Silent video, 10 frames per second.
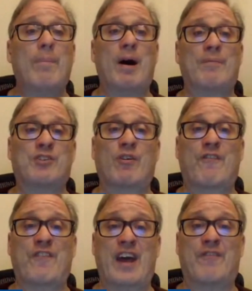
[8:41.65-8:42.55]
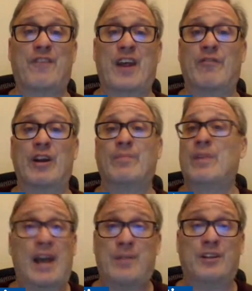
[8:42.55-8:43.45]
Puffs are a fan favorite,
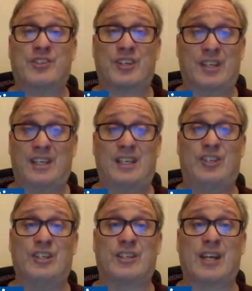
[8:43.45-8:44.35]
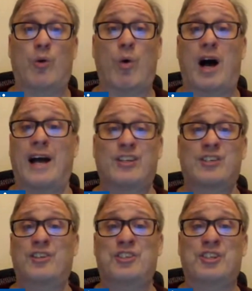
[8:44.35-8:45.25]
and it's easy to tell why.
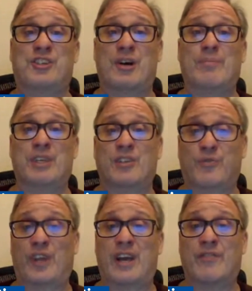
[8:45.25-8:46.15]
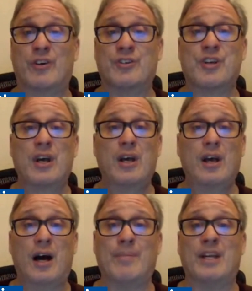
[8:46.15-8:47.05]
Just listen to some of these flavors.
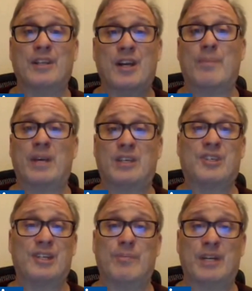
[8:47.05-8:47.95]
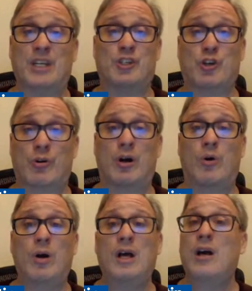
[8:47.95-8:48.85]
I mean, yummy cinnamony
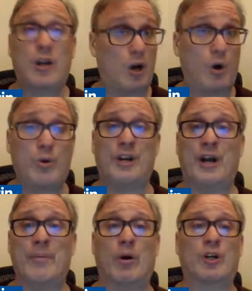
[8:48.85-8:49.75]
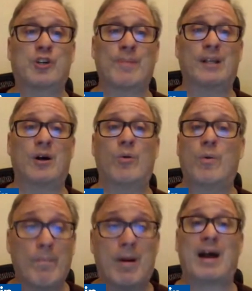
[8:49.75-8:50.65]
churro, coconut
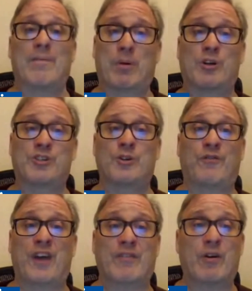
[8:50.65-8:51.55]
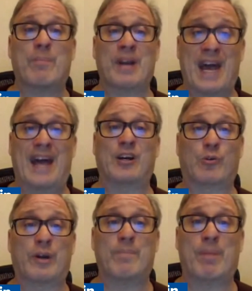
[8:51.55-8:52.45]
marshmallow, my personal favorite, banana
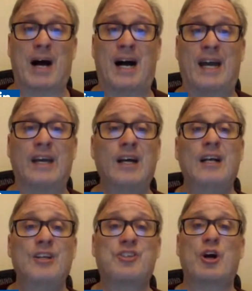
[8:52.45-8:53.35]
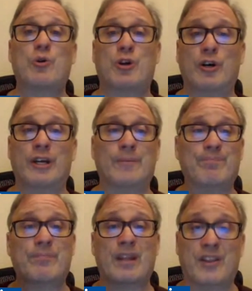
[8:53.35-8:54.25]
cream pie. So good.
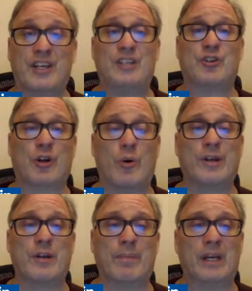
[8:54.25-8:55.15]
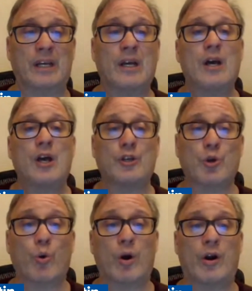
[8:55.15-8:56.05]
These are going to be
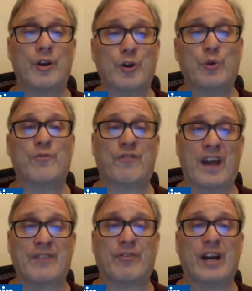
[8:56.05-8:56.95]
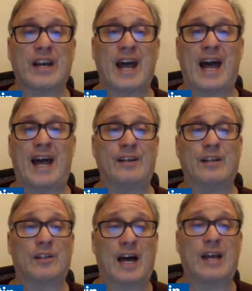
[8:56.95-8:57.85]
your new favorite.
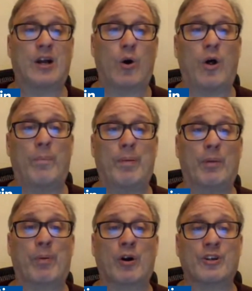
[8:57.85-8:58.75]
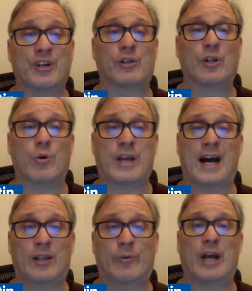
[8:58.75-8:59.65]
And like all Built Bars, they're low
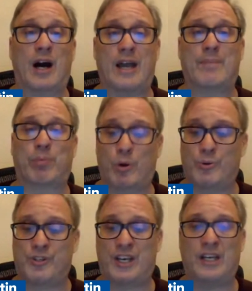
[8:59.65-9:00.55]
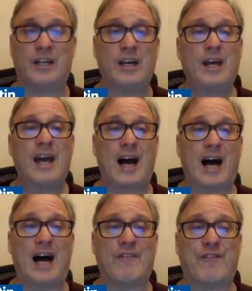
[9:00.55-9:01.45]
calorie, high protein,
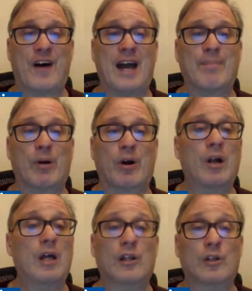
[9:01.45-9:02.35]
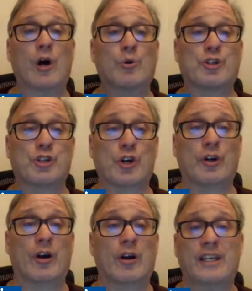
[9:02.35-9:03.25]
high fiber, low
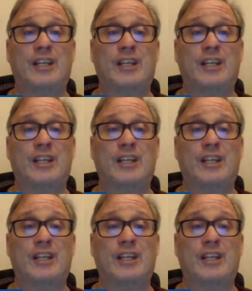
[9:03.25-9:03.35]
sugar.